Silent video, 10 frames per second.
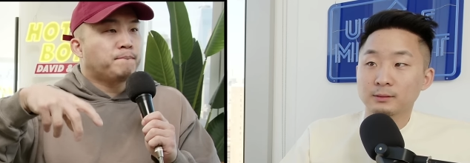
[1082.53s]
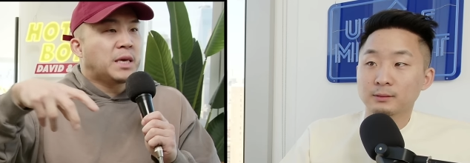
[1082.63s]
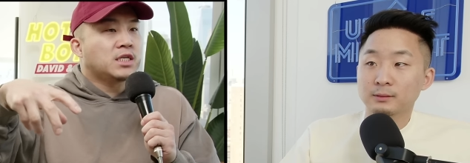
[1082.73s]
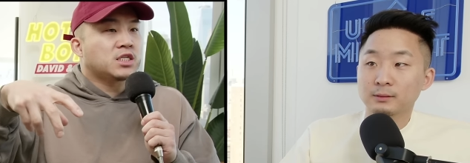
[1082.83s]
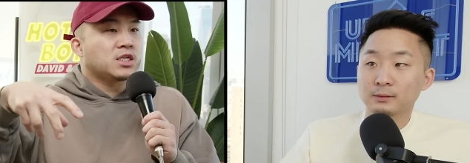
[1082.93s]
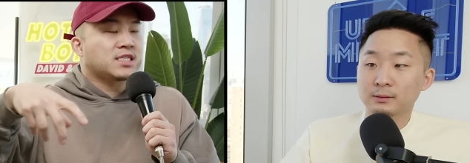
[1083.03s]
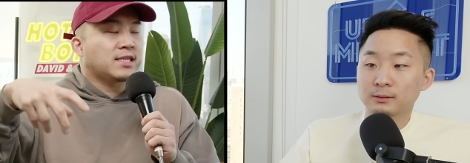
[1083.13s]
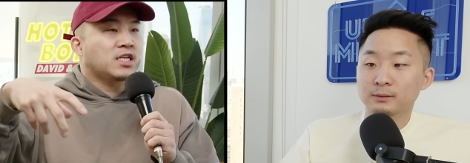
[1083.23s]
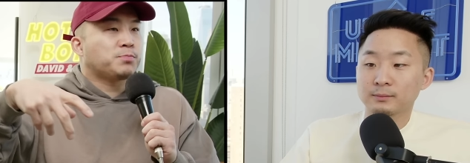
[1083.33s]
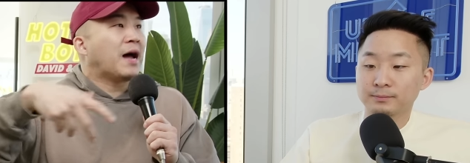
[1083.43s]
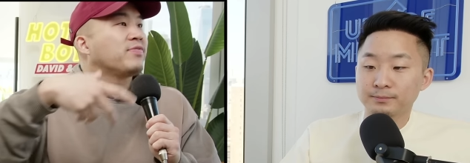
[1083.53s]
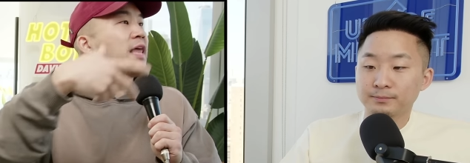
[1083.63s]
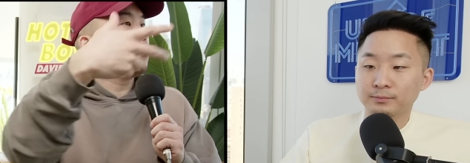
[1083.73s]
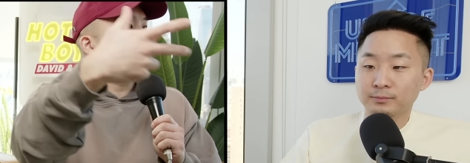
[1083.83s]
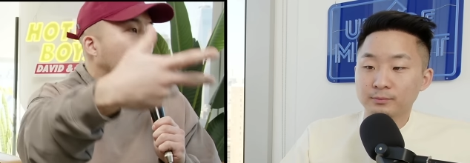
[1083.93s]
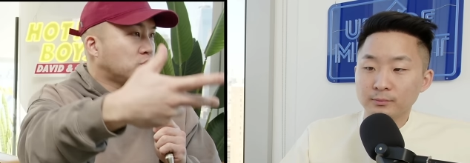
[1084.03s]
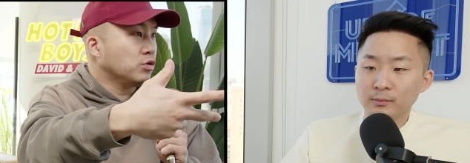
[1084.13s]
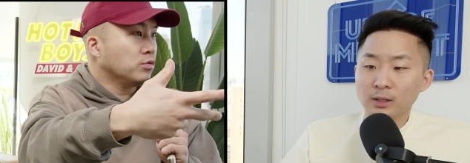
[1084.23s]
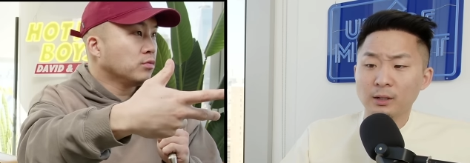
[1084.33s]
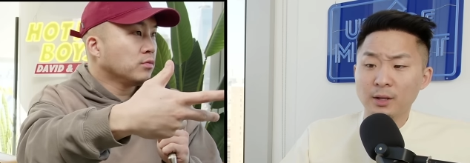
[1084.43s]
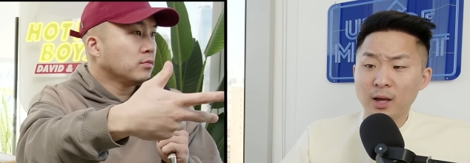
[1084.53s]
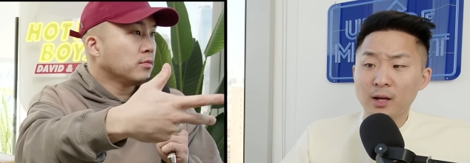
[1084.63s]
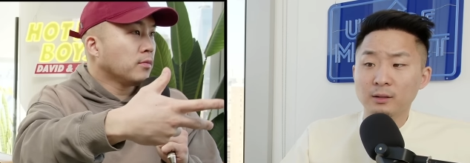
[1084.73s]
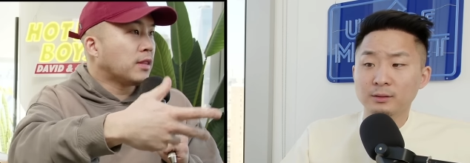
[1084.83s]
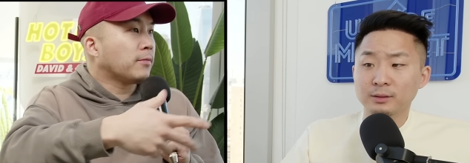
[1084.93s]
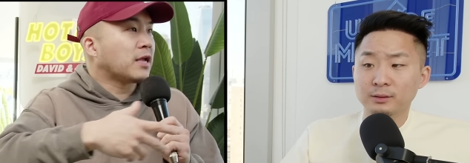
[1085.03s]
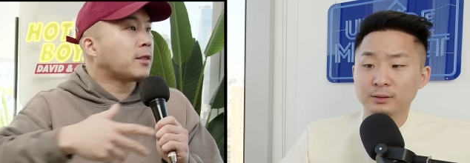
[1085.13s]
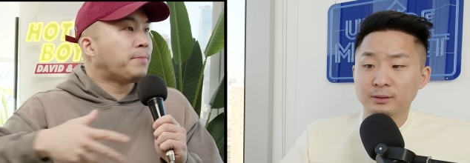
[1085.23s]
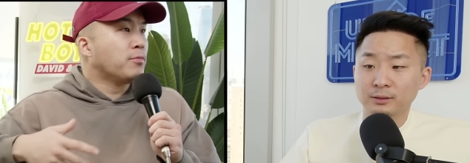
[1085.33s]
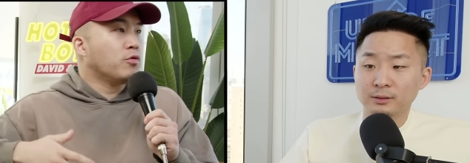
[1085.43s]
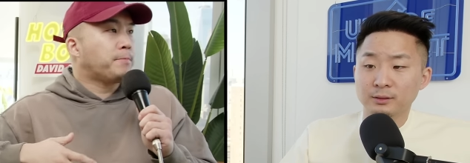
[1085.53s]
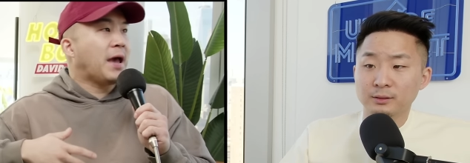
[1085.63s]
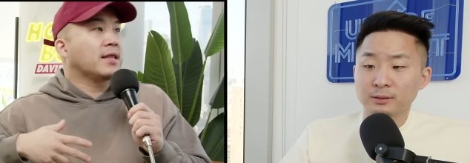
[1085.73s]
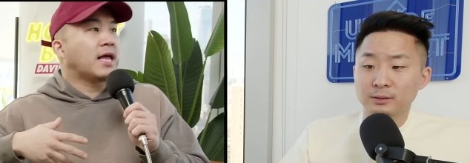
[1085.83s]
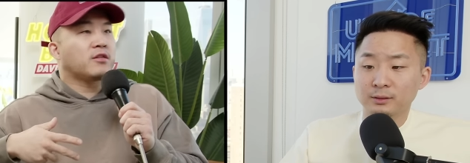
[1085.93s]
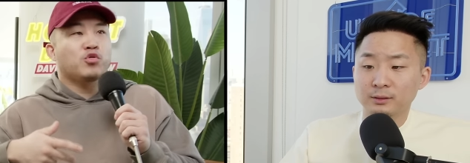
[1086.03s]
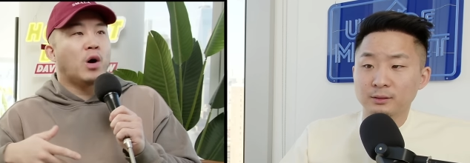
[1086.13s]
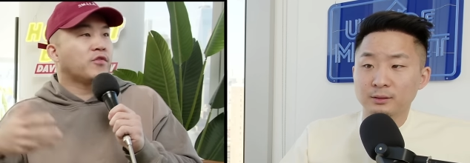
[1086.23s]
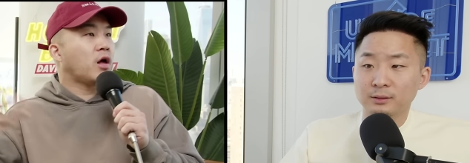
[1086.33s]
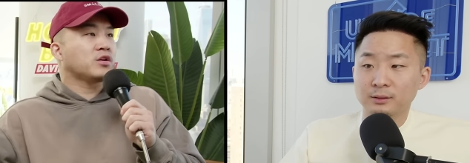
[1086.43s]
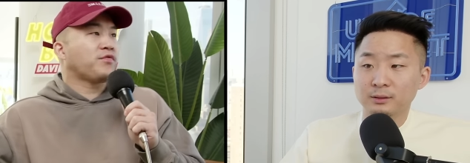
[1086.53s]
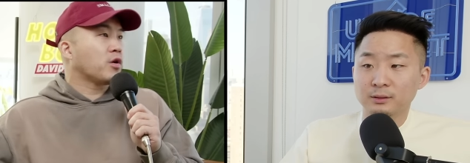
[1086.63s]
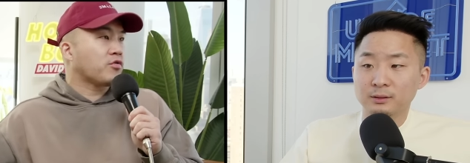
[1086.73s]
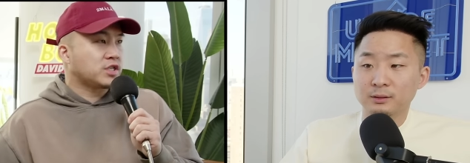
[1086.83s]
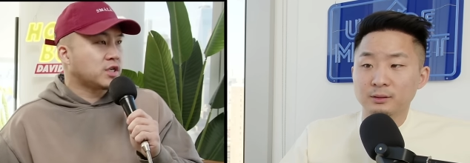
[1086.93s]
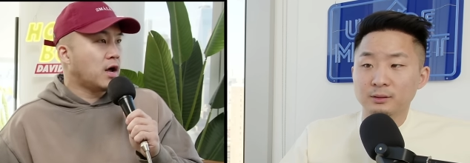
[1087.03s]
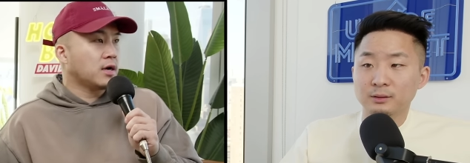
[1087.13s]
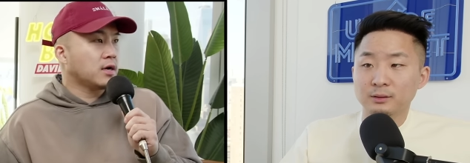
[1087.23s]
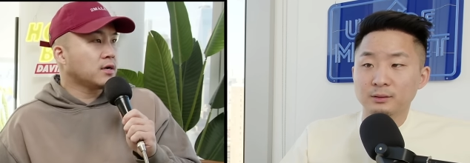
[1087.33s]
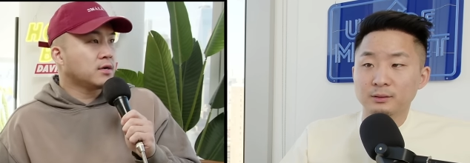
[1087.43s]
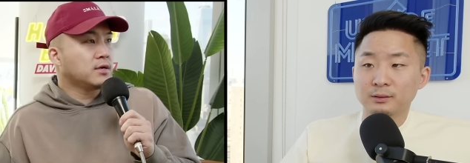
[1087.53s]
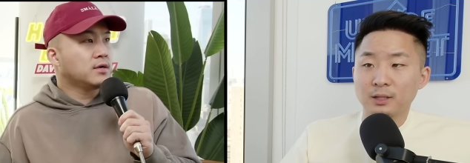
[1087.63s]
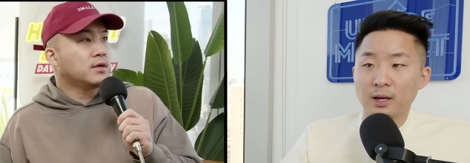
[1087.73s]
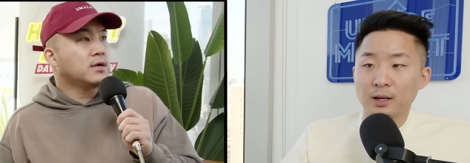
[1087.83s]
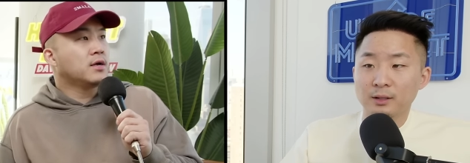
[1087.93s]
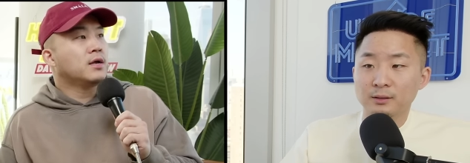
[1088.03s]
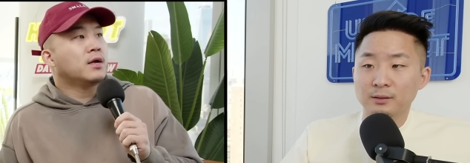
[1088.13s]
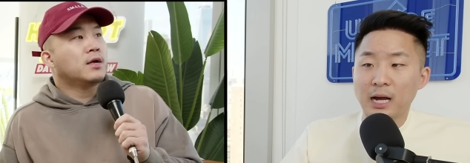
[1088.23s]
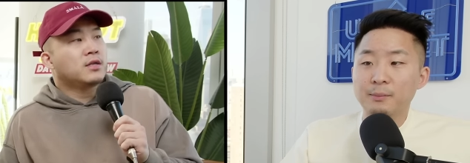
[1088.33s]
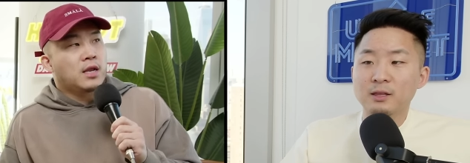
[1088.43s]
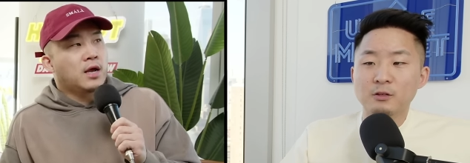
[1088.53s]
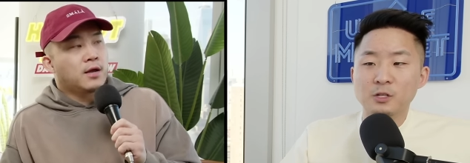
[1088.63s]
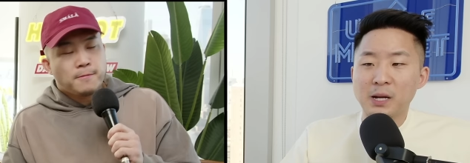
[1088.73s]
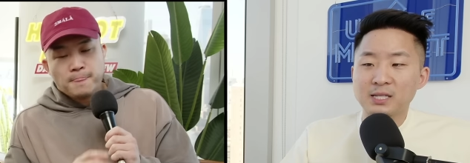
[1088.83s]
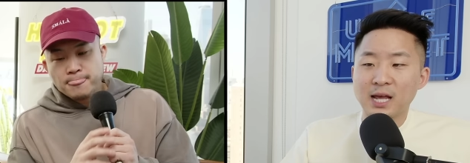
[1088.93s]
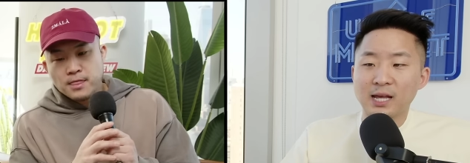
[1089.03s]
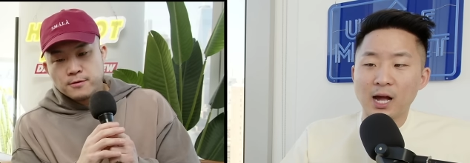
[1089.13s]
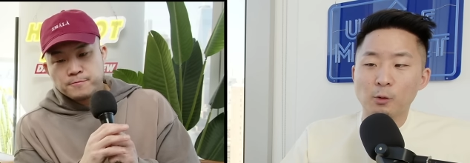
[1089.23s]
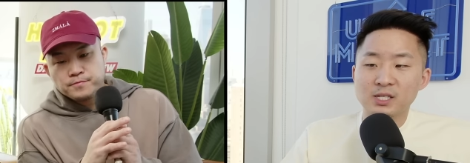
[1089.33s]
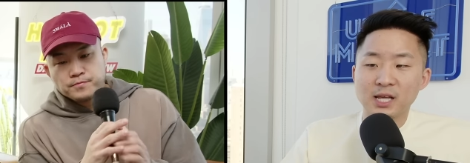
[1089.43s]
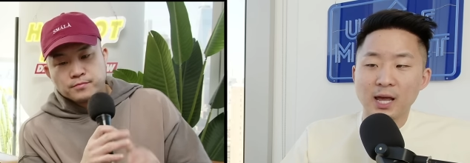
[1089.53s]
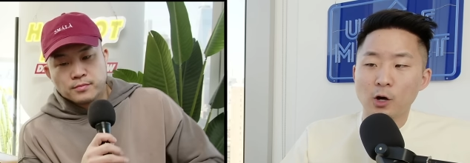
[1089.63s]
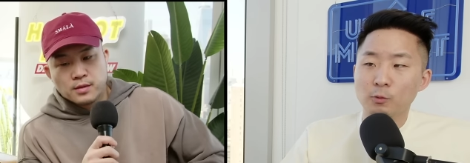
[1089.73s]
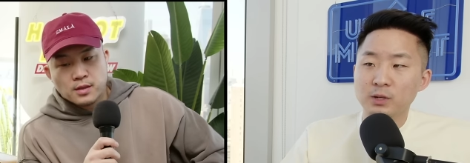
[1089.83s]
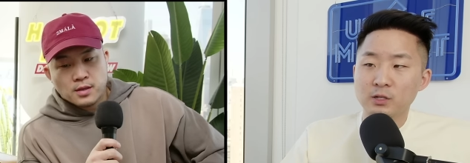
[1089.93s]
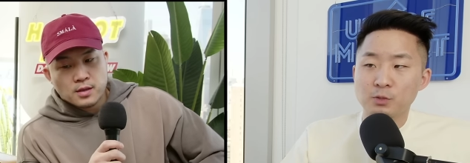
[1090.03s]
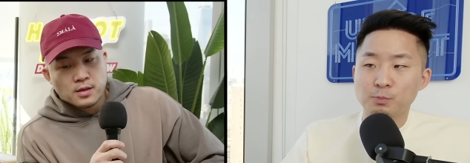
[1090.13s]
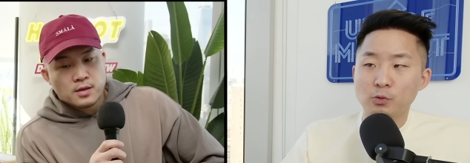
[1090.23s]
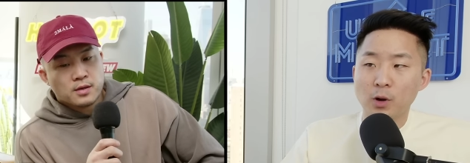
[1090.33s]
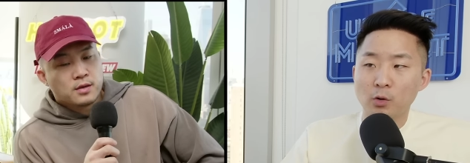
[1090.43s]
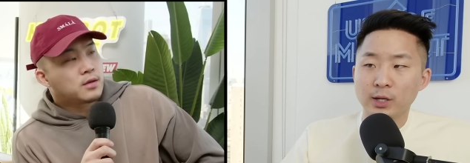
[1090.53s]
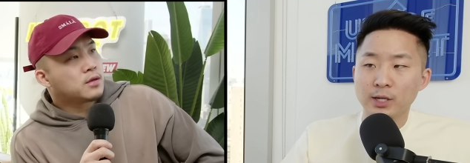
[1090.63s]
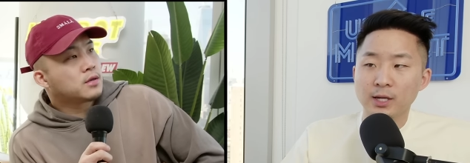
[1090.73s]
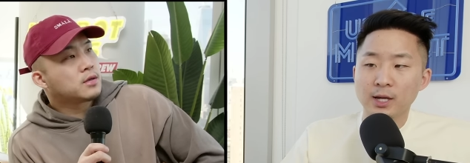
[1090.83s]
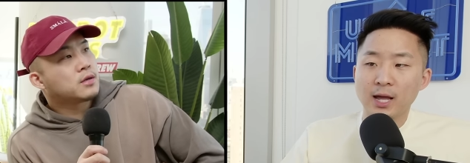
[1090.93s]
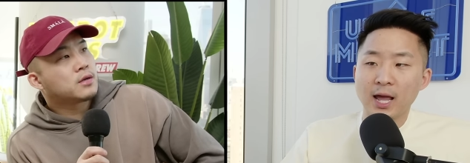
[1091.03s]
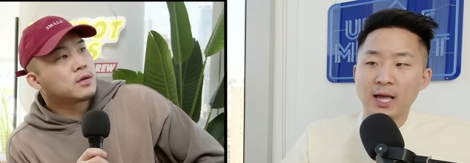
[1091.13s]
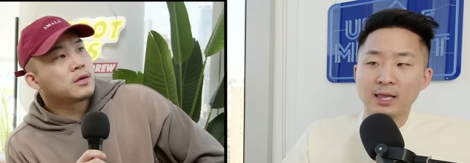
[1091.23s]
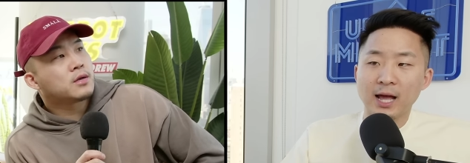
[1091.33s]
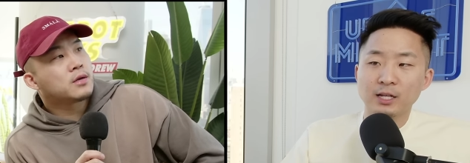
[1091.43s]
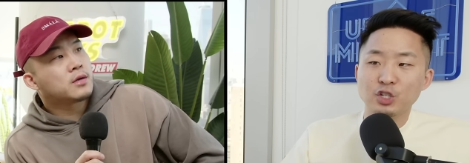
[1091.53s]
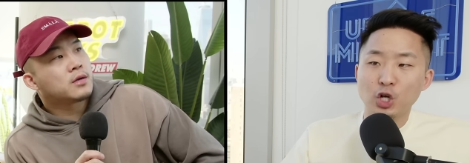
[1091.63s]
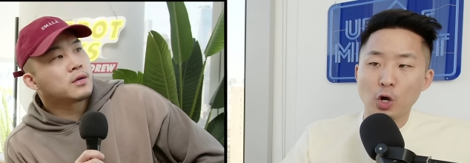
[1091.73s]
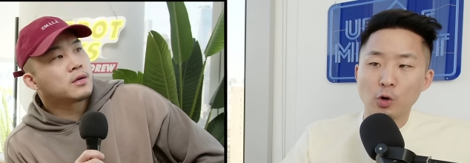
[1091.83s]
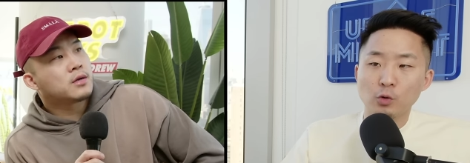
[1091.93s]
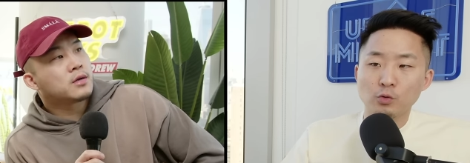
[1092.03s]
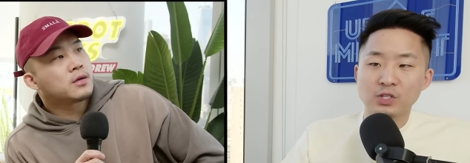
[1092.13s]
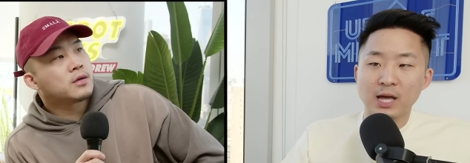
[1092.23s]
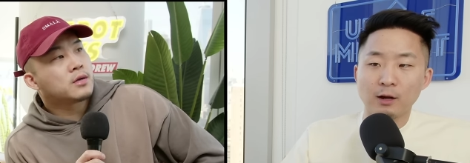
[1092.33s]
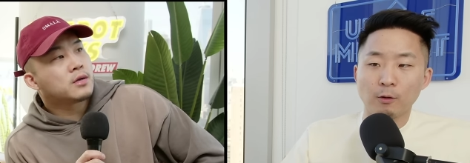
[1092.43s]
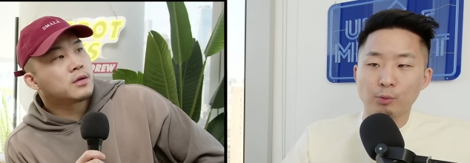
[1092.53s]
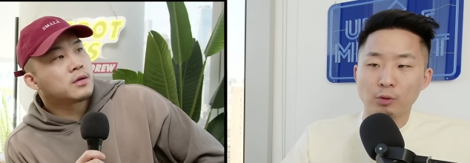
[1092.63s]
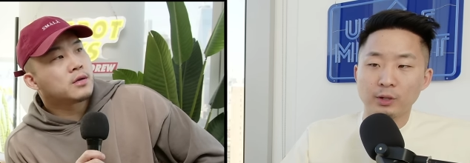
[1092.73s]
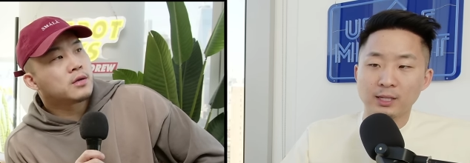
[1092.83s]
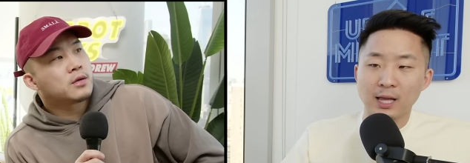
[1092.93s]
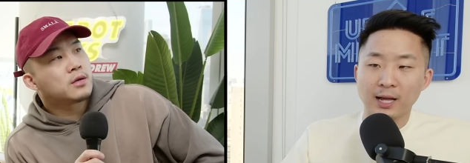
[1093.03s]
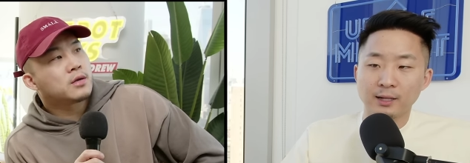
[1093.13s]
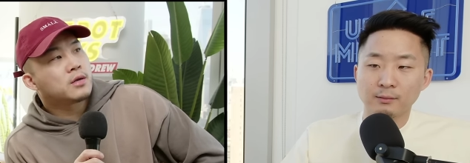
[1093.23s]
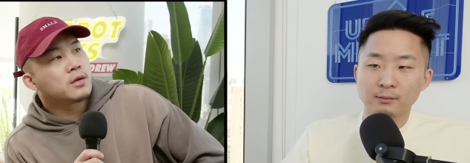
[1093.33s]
Speaker 1: pizza slice spot they would go to. Yeah. The, like the people would pay like twelve dollars for a croissant.
Speaker 2: Yeah. I mean, there's spots like I would say L B Spumoni and like Joe's that are pretty like,